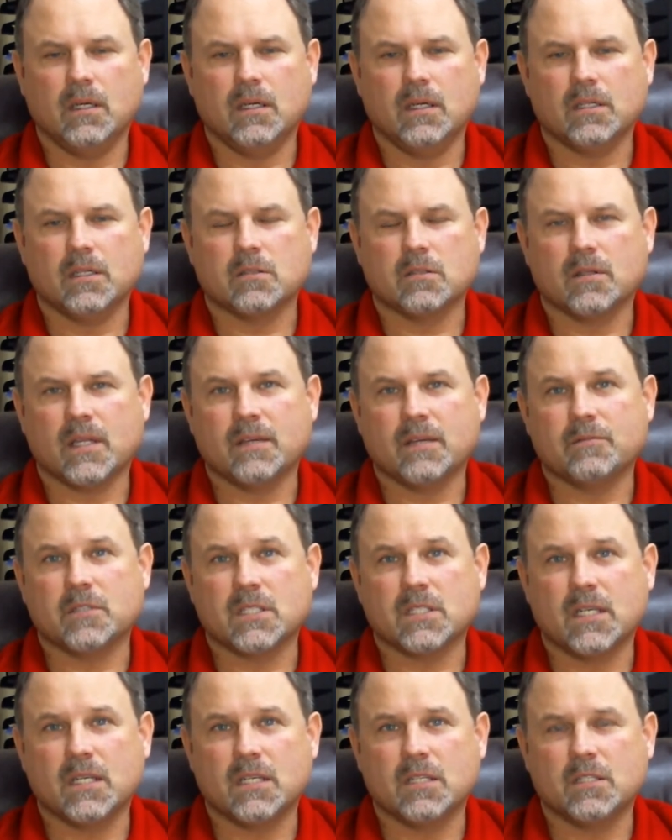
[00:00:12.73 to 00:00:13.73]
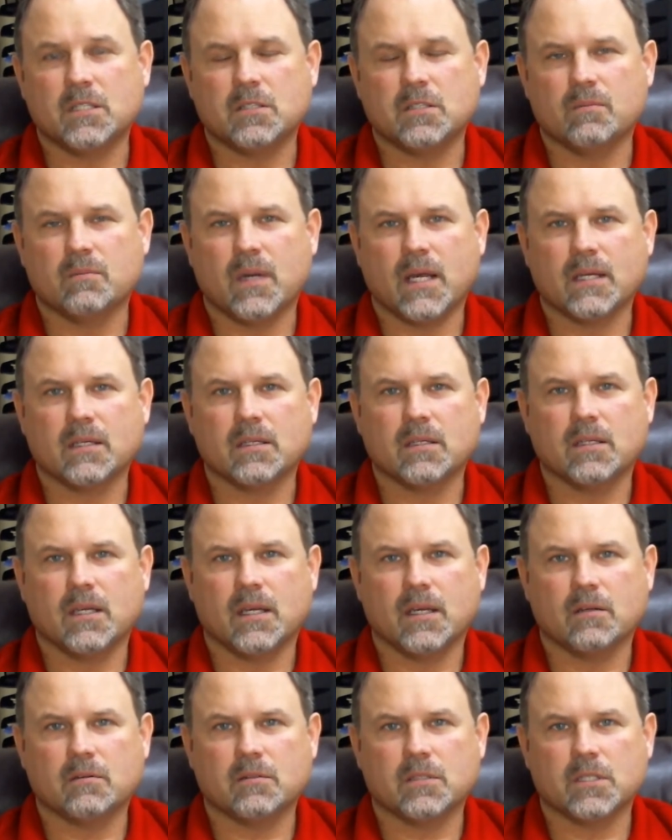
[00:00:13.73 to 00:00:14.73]
So they've seized your bank
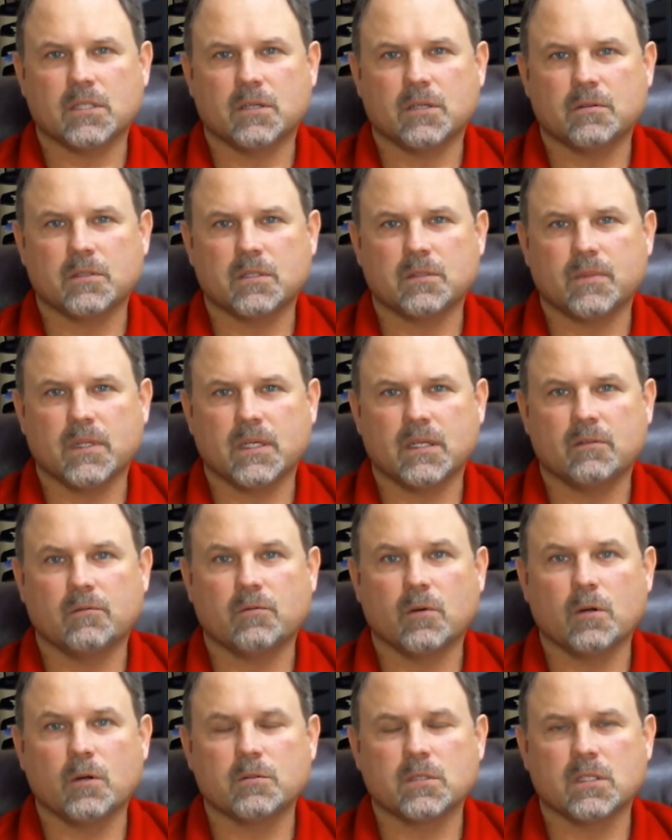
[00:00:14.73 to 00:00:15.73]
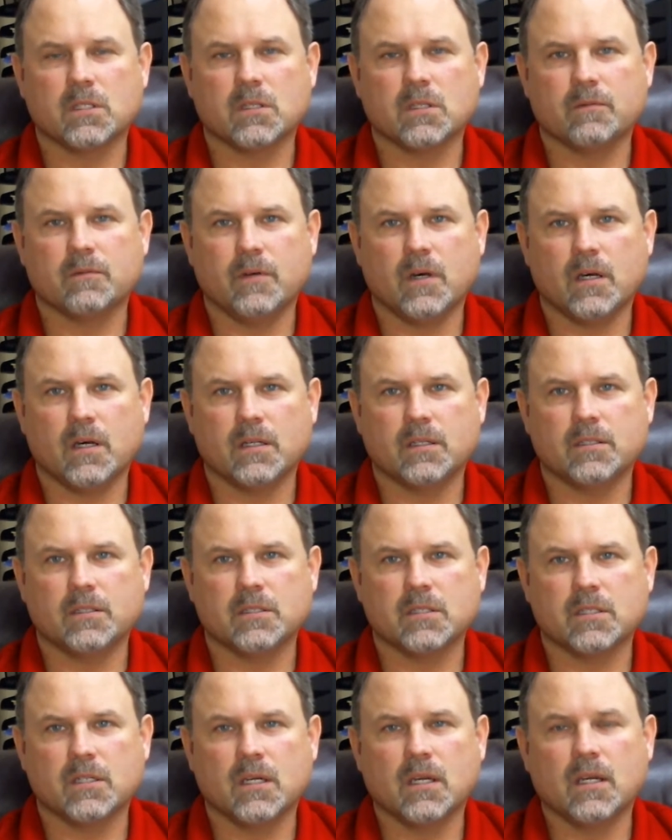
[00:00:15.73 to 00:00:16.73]
account, so to speak, frozen the
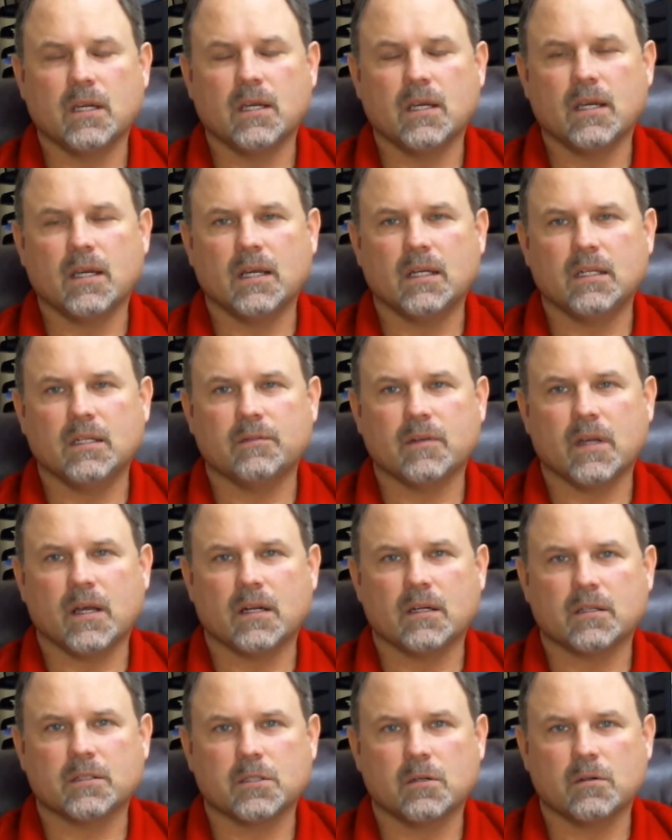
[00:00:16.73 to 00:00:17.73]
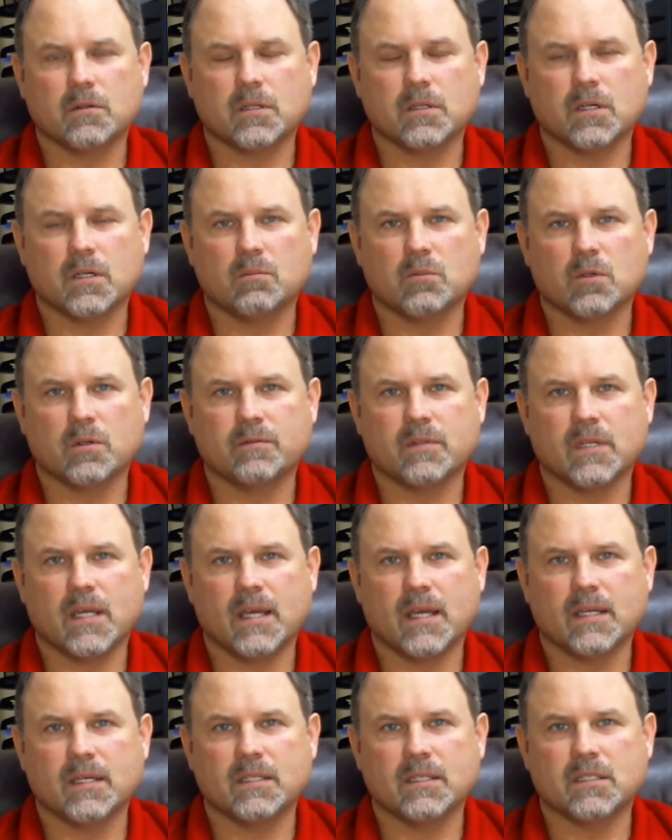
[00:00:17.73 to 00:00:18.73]
funds, and you've got a certain number of
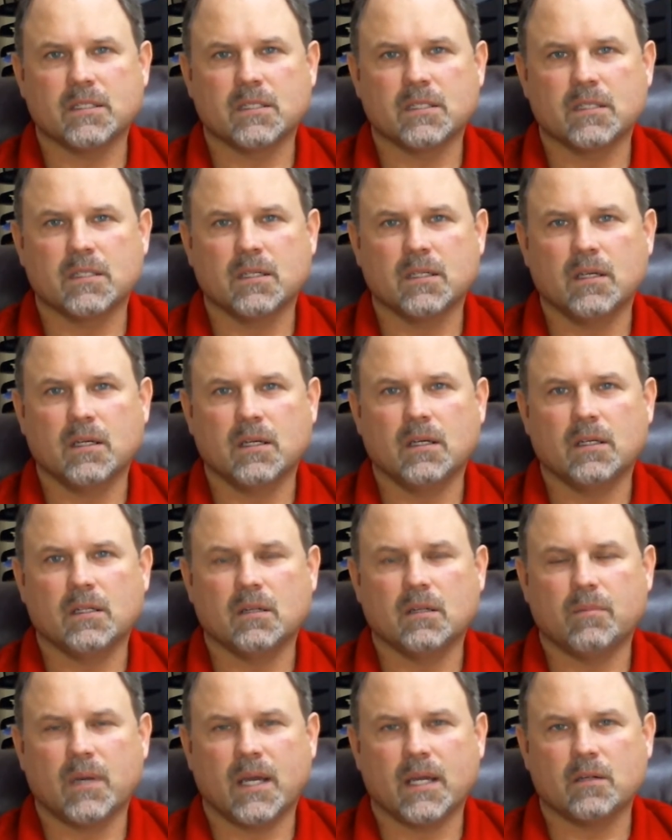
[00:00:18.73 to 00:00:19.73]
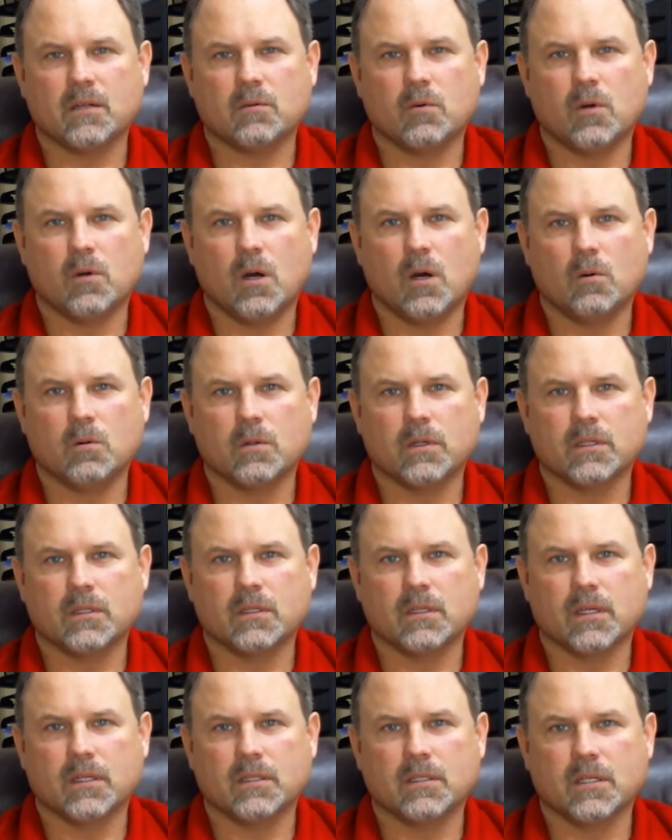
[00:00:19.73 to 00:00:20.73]
days. The bank will hold it
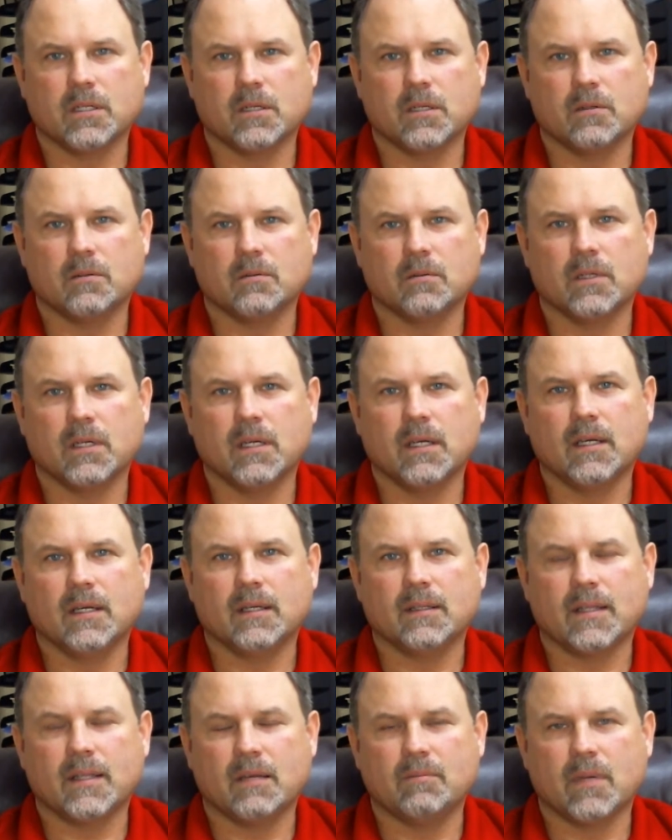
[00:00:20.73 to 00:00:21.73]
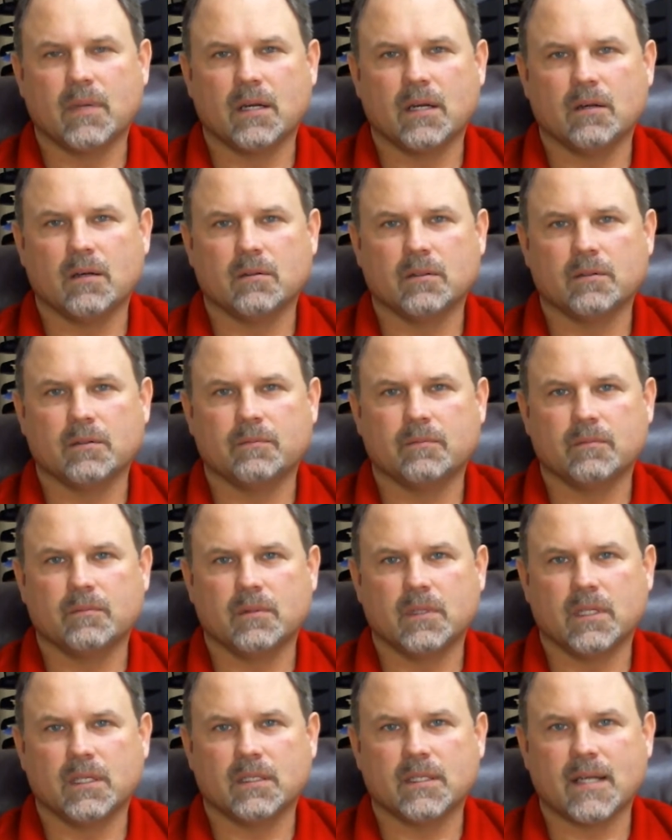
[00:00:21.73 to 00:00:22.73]
until they mail
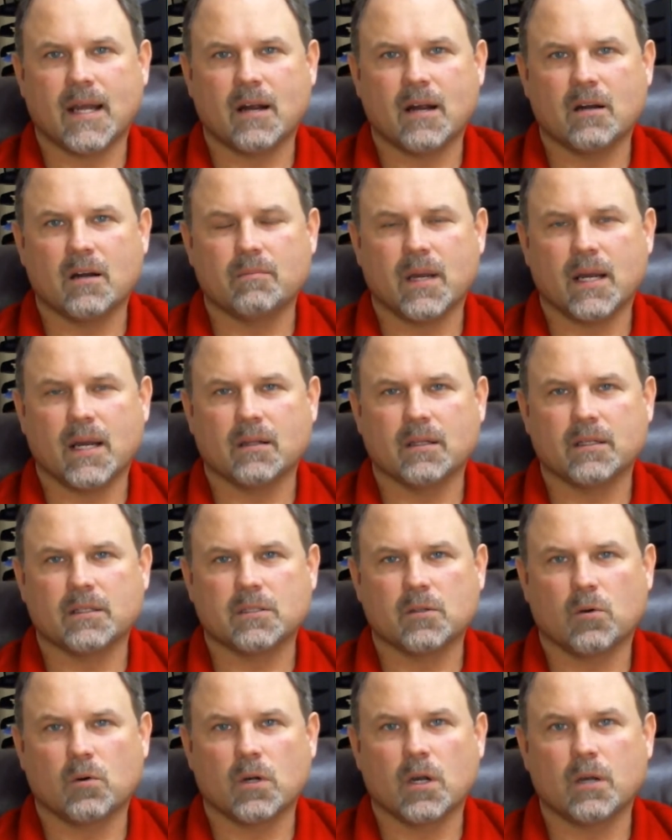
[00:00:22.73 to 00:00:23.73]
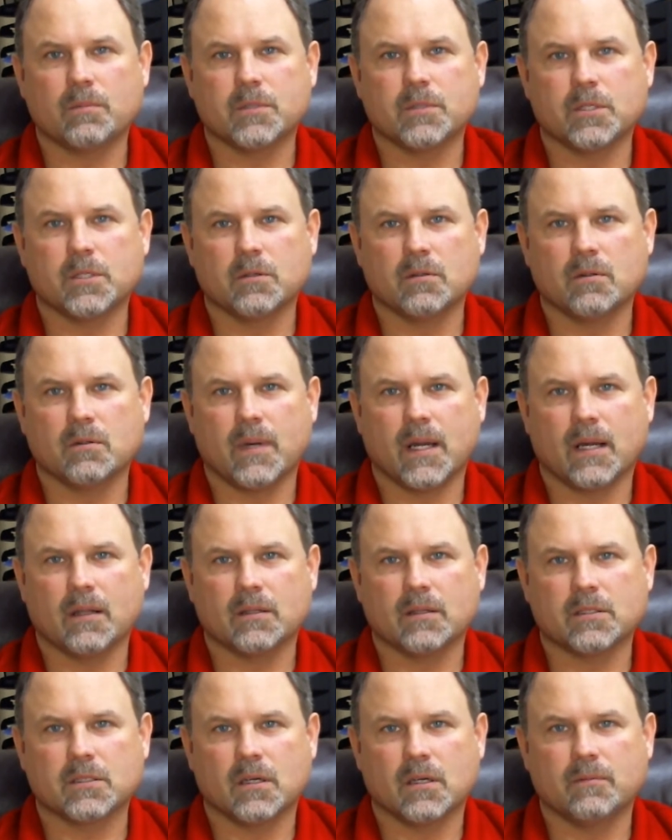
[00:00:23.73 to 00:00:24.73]
the entire balance or up to the
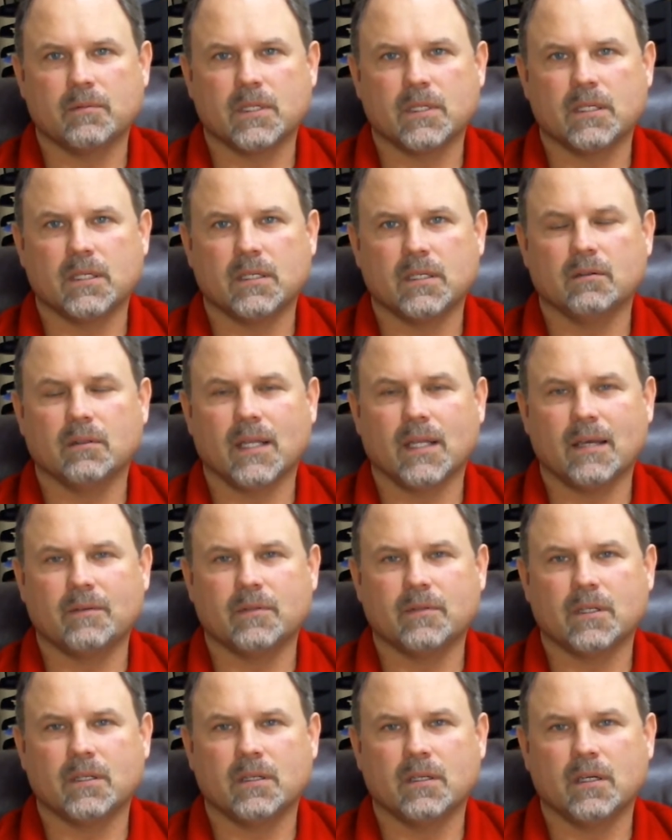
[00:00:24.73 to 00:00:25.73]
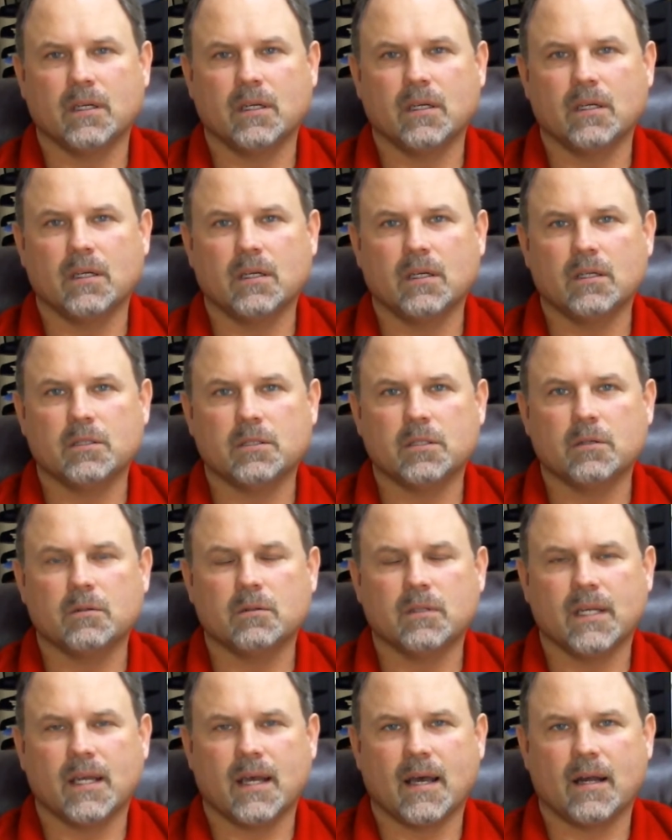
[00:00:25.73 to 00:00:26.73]
balance of the levy to
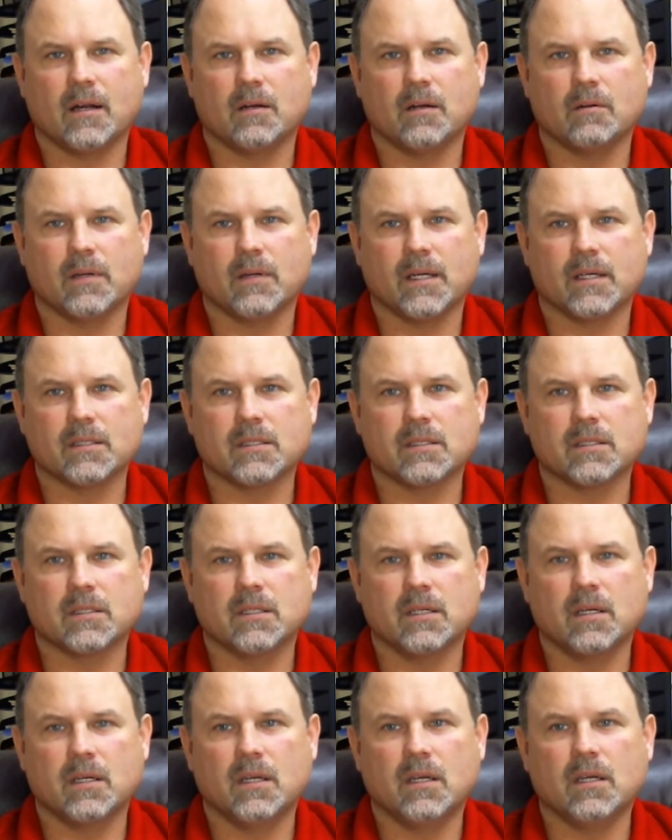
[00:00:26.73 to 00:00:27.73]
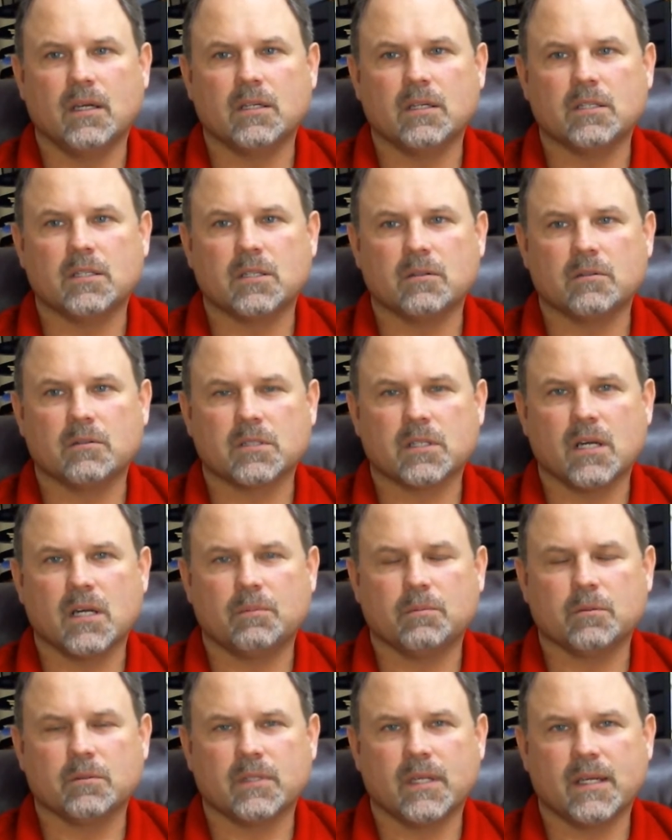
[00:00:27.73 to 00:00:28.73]
the IRS. So there's a
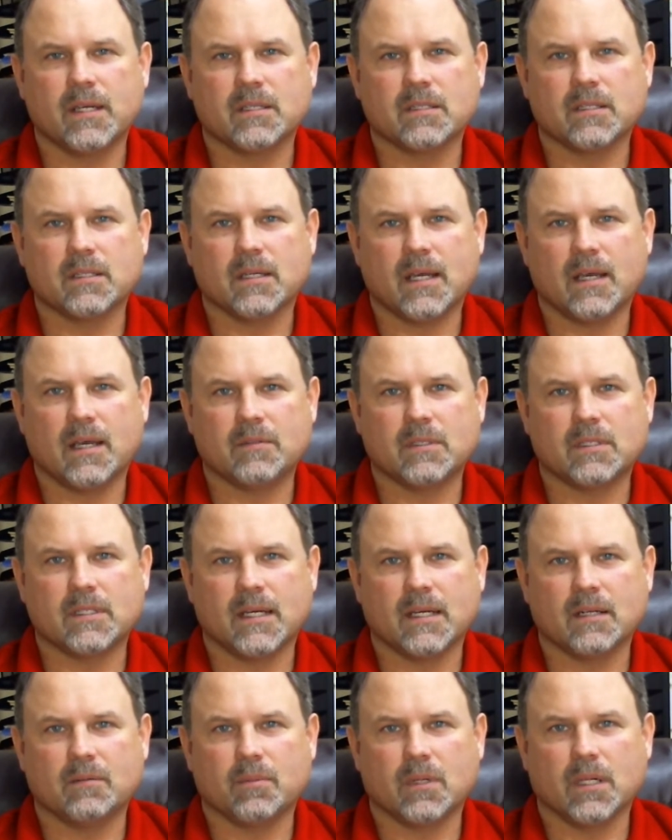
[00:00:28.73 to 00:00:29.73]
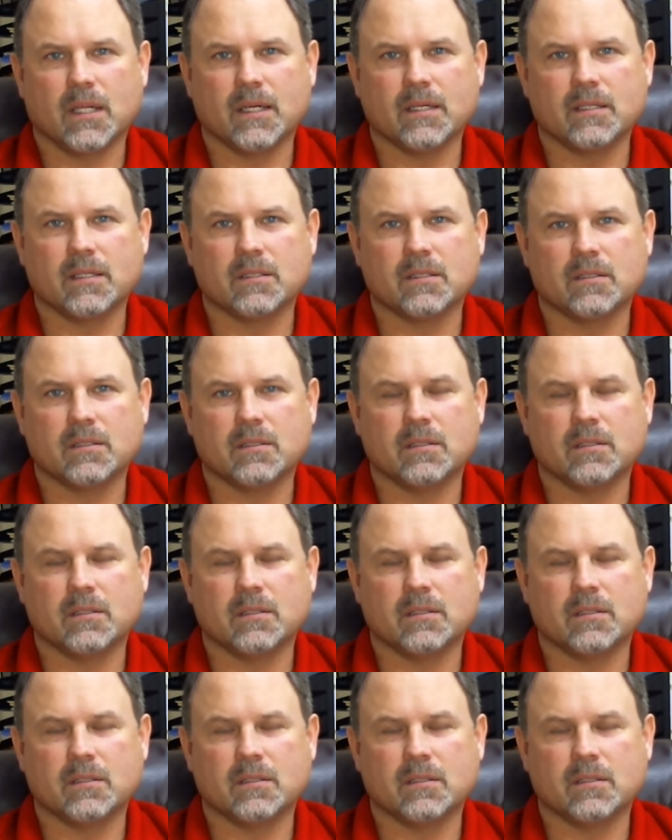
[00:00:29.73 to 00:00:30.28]
couple things that have to take place.